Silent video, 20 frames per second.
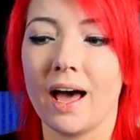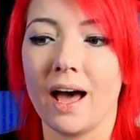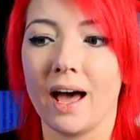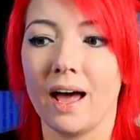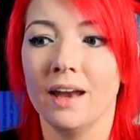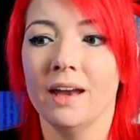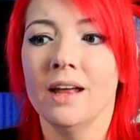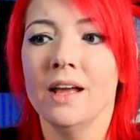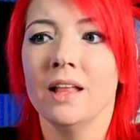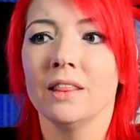
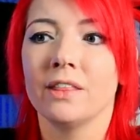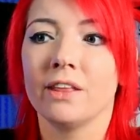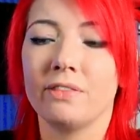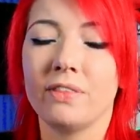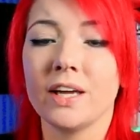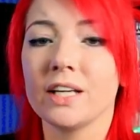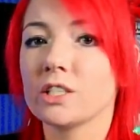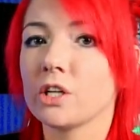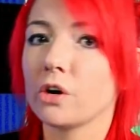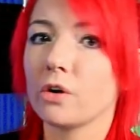that the
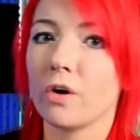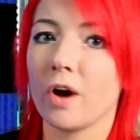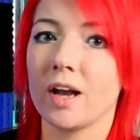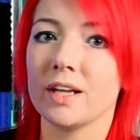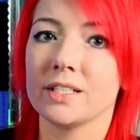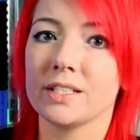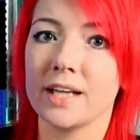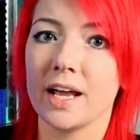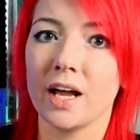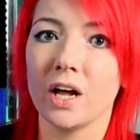things that are
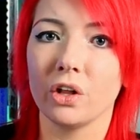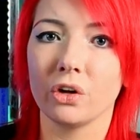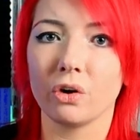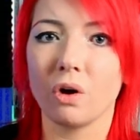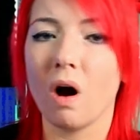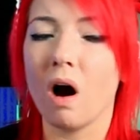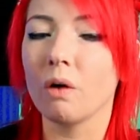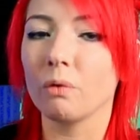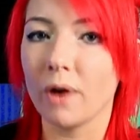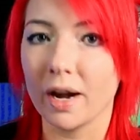on sale
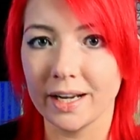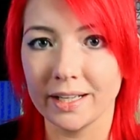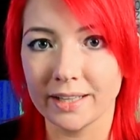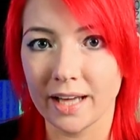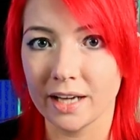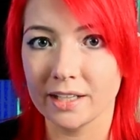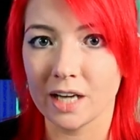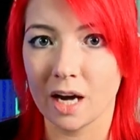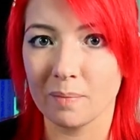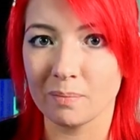are already
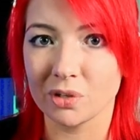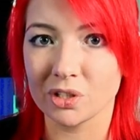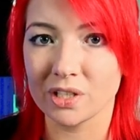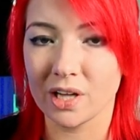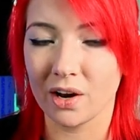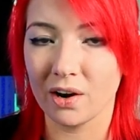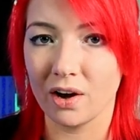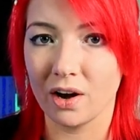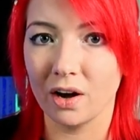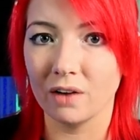that
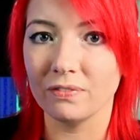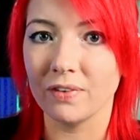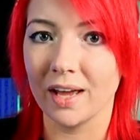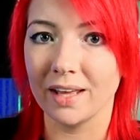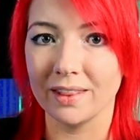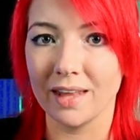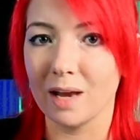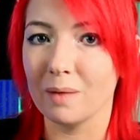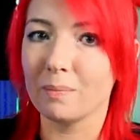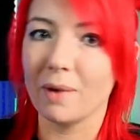10% off,
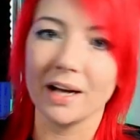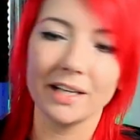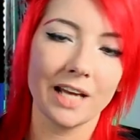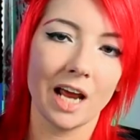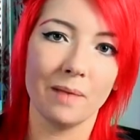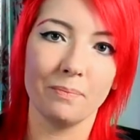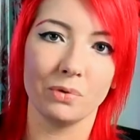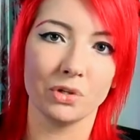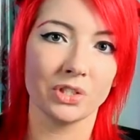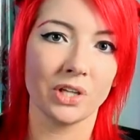and then my
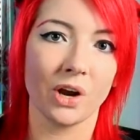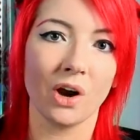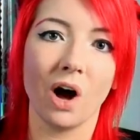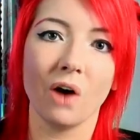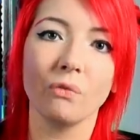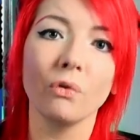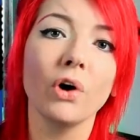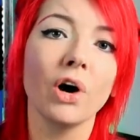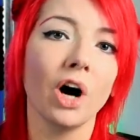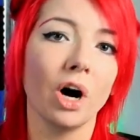10%
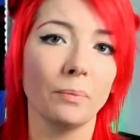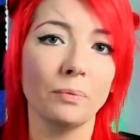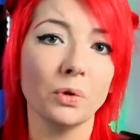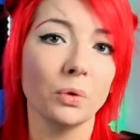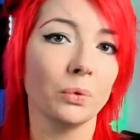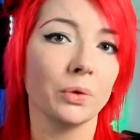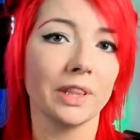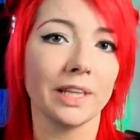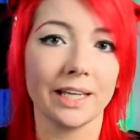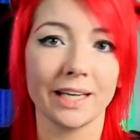off will
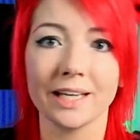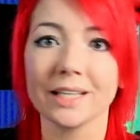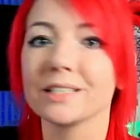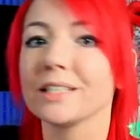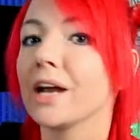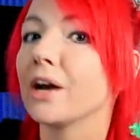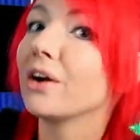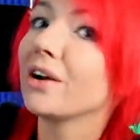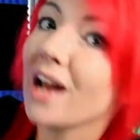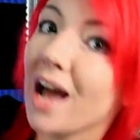help you with the
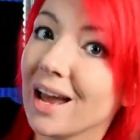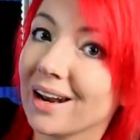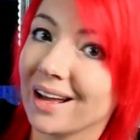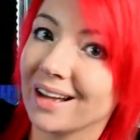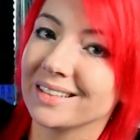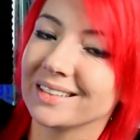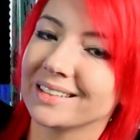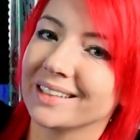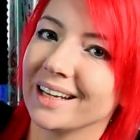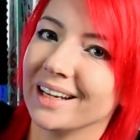kits that are not
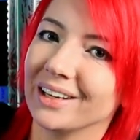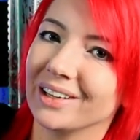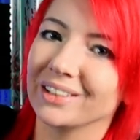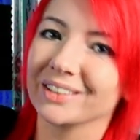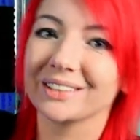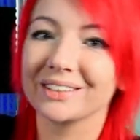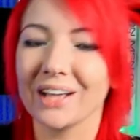on sale.